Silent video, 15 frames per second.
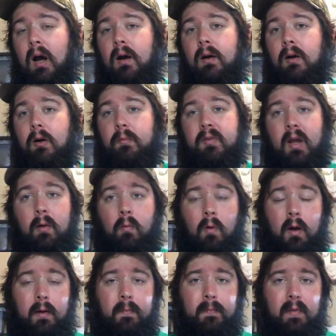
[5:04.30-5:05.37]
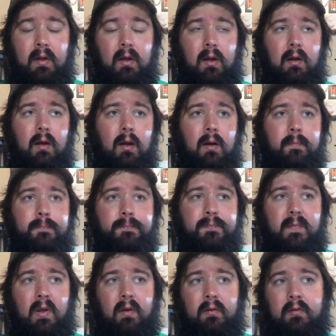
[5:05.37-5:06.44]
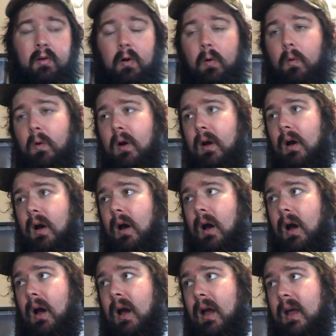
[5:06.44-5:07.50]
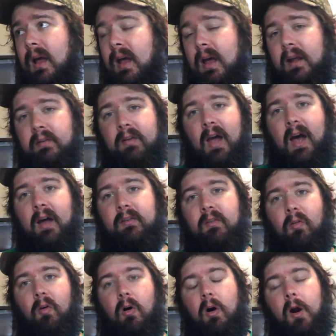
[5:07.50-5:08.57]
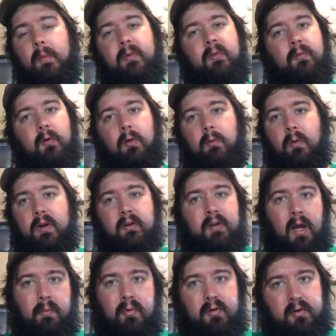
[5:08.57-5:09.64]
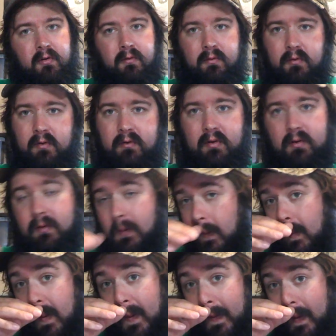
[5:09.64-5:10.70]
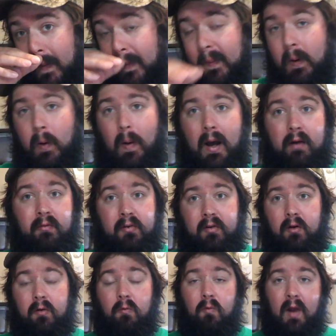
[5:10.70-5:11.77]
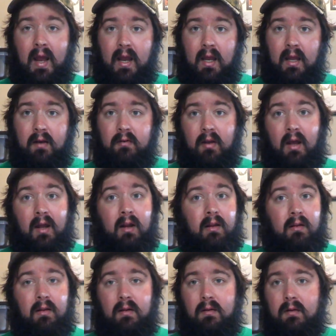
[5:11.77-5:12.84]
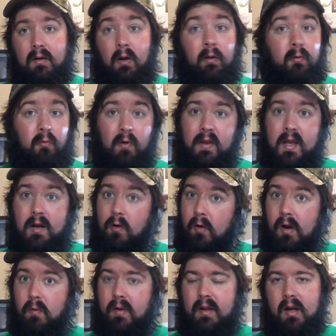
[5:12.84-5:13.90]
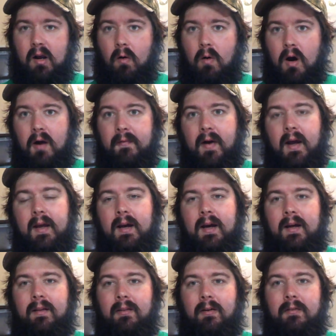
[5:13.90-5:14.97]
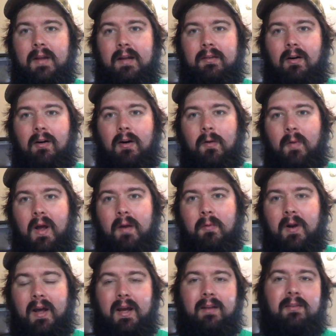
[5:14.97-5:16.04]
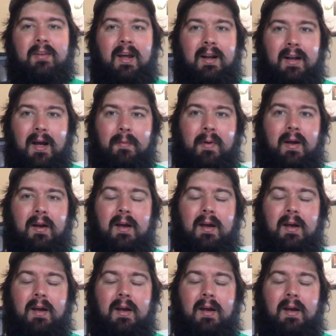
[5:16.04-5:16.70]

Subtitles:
Herpstat 1. So it has alarms for when your temperature go out of a certain range, and it's really annoying when they go off. I learned that the hard way when I had set it up.